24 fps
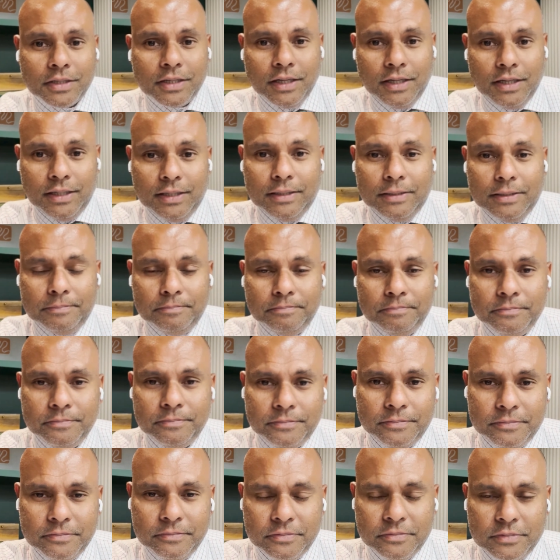
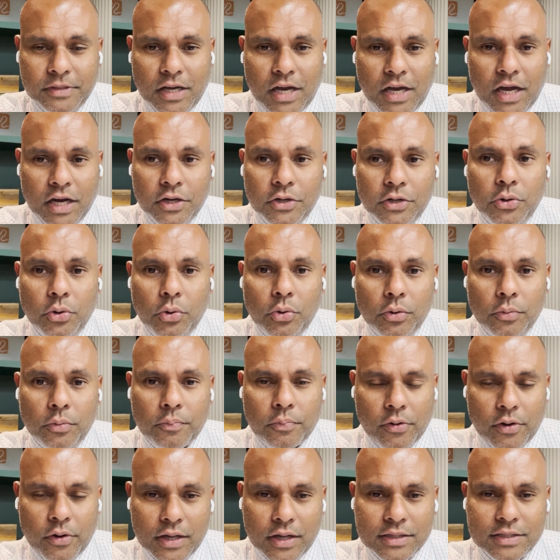unknown
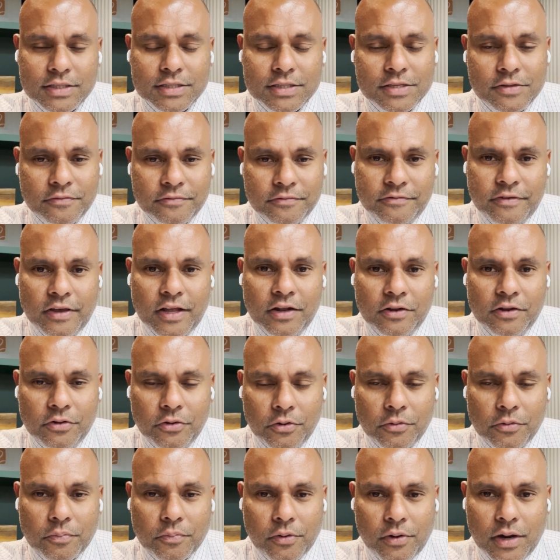product. This is a
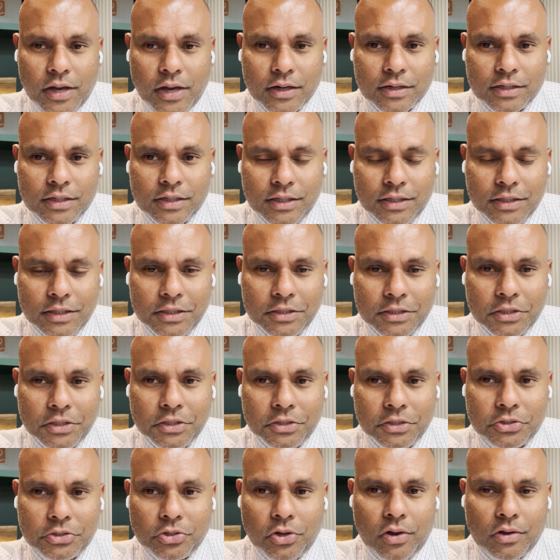well-known product, a
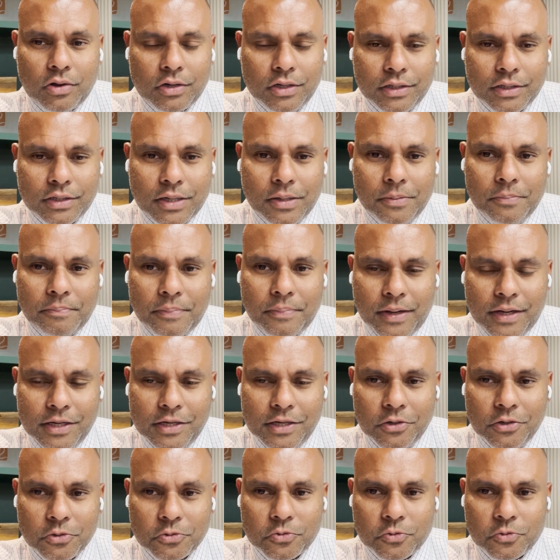chocolate company
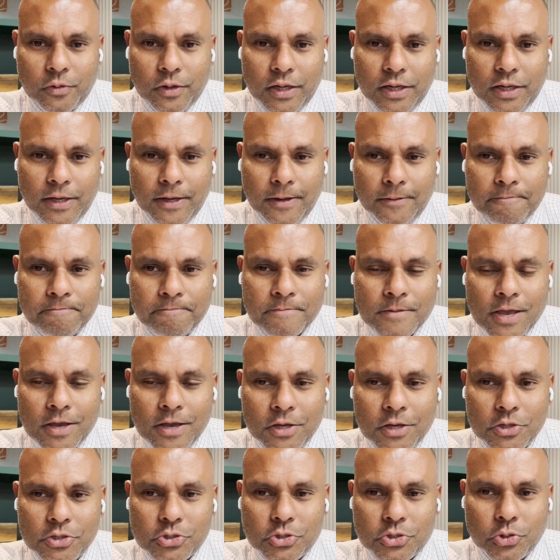in Australia.
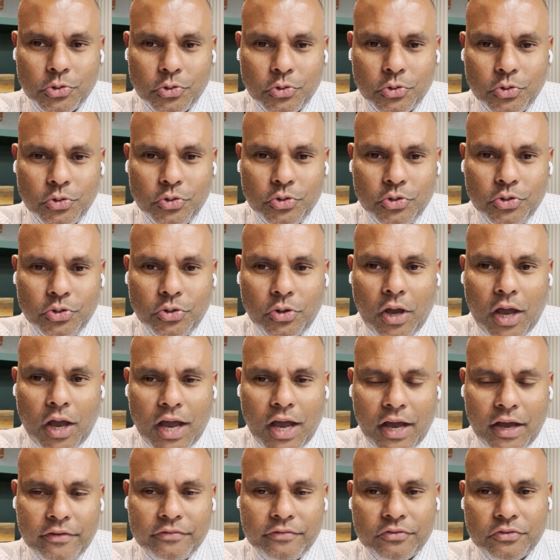So you
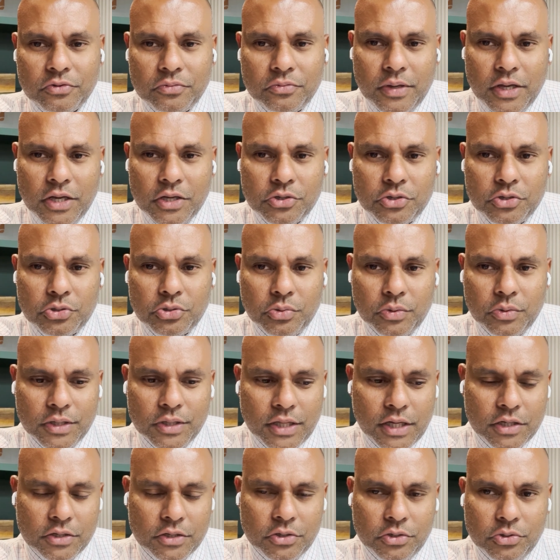have to make sure
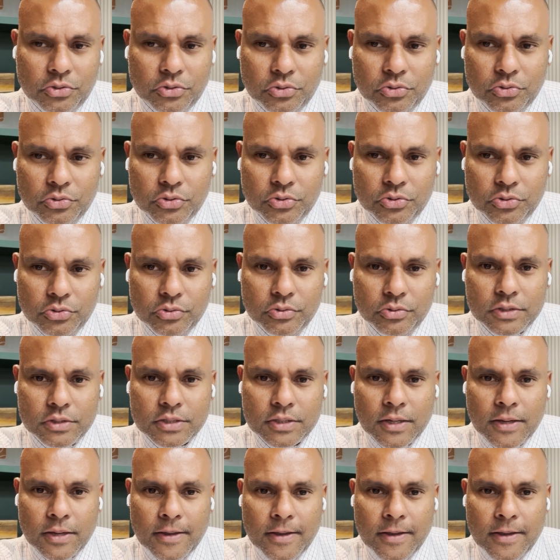that you use